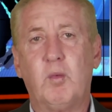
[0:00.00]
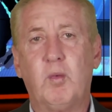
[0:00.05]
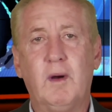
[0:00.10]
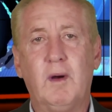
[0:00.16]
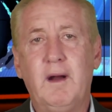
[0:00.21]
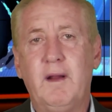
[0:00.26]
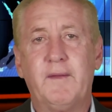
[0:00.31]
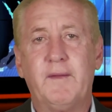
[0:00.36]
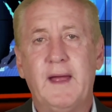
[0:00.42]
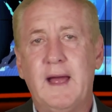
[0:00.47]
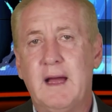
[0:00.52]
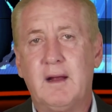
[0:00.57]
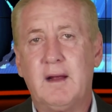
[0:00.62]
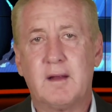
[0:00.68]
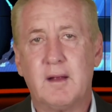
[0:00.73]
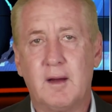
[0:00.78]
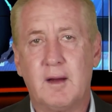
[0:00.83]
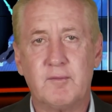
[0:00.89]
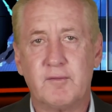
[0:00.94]
where did
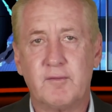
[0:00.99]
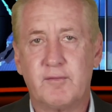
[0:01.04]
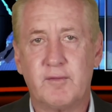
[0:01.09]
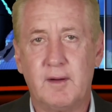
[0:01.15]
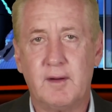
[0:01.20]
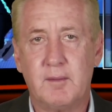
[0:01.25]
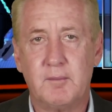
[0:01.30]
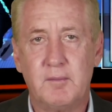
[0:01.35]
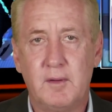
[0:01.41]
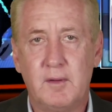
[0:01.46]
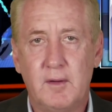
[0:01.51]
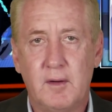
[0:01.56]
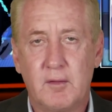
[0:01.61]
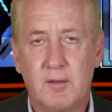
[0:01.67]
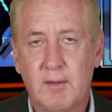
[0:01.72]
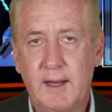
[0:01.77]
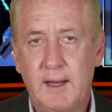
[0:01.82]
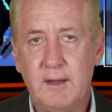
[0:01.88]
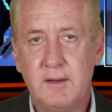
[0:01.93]
that come from,
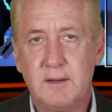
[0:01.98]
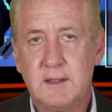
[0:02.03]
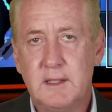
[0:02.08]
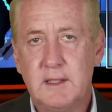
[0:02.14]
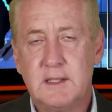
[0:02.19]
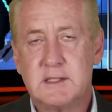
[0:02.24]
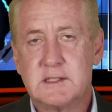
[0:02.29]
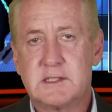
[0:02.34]
right?